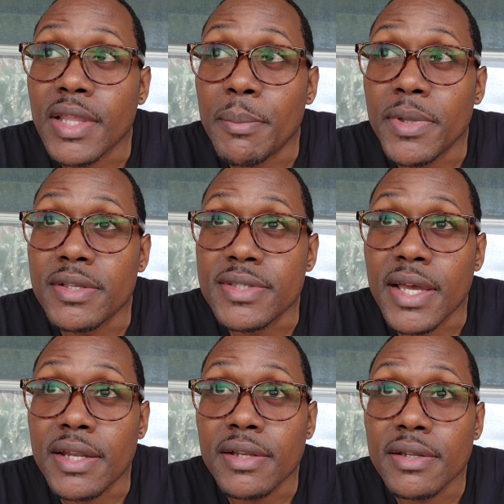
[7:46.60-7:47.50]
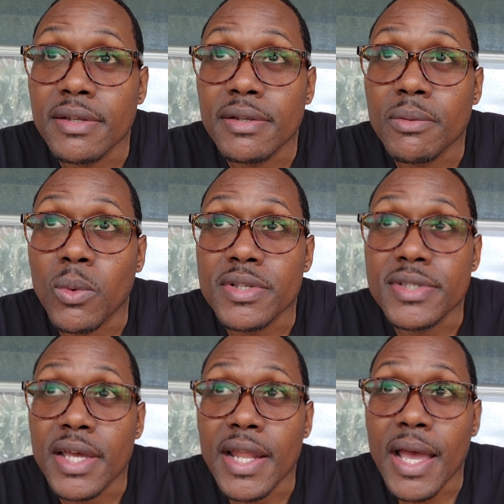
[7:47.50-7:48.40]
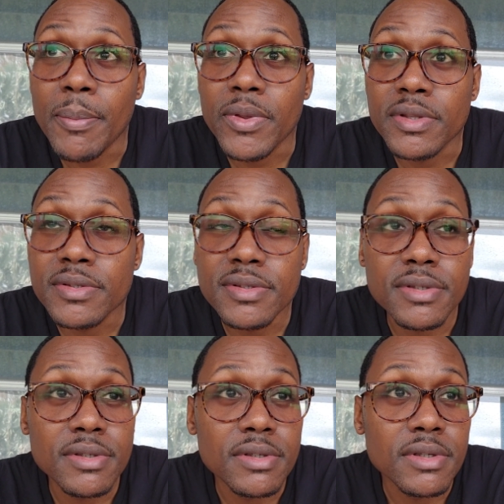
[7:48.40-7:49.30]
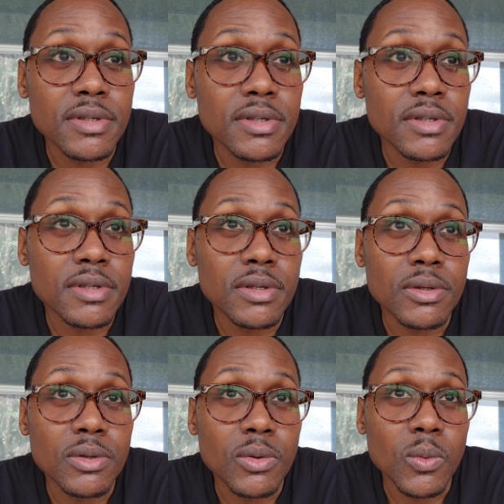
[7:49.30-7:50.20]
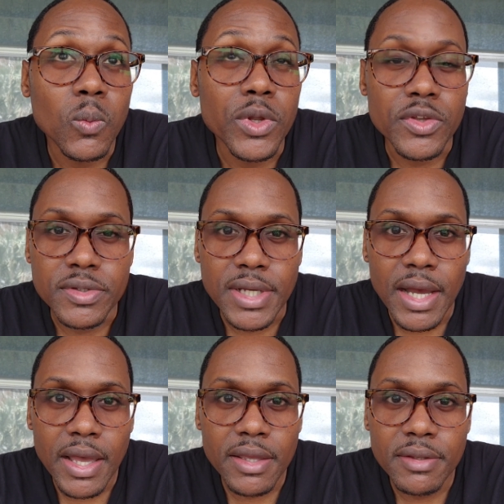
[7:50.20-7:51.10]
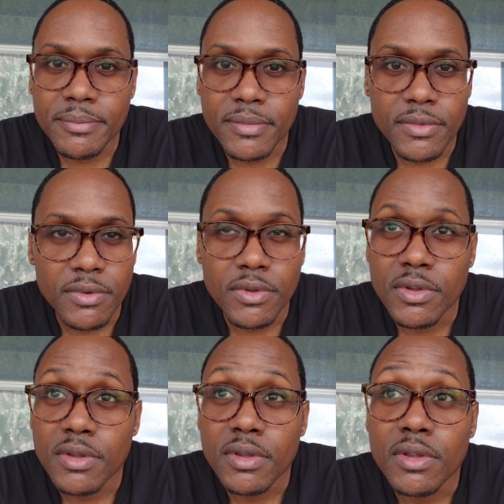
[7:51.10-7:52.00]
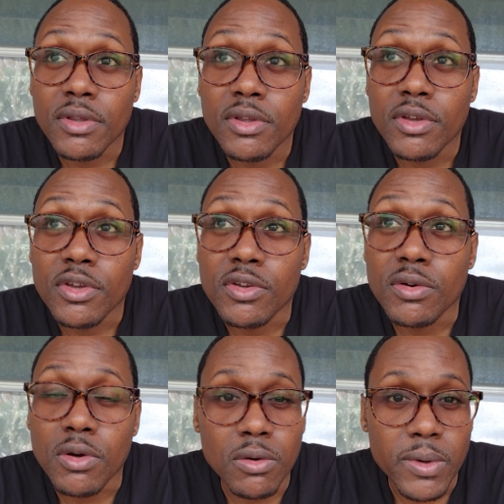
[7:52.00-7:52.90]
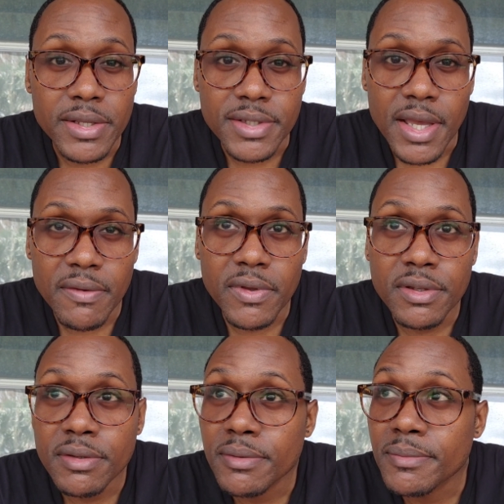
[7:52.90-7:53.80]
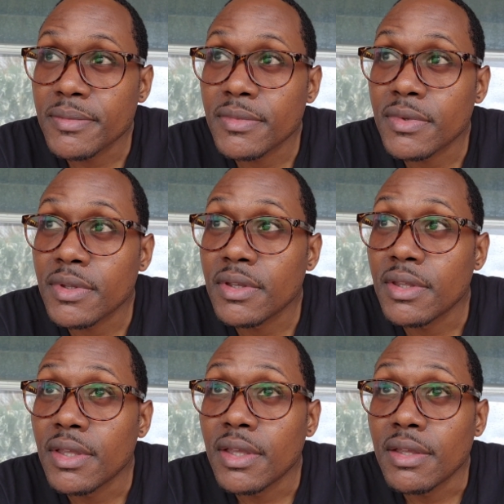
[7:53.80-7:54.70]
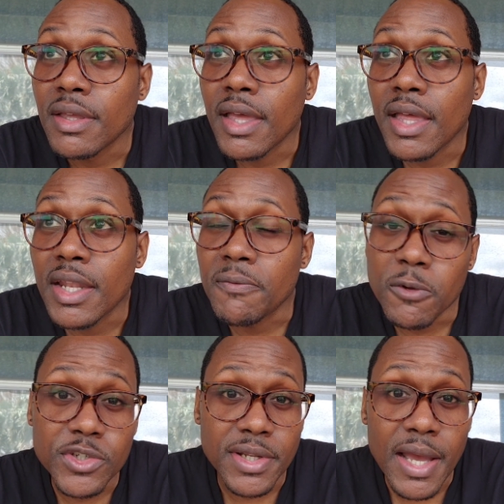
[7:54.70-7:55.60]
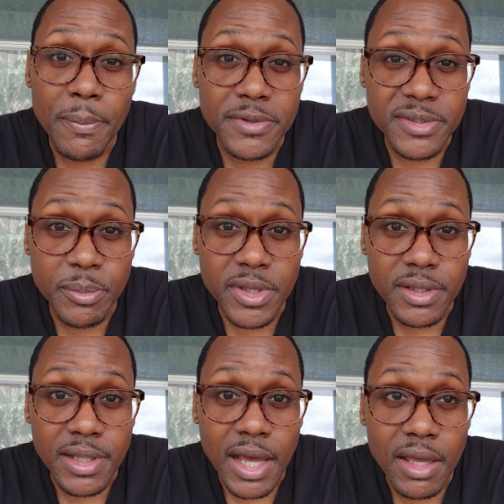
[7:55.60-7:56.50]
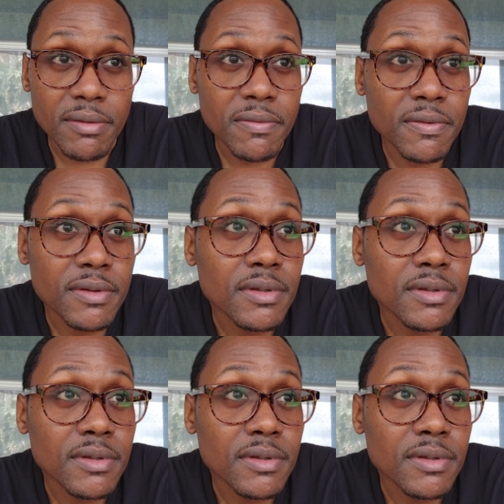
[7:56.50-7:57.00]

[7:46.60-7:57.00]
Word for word: That means that once that happens, when you die, you'll go right to heaven. And if you should happen to be alive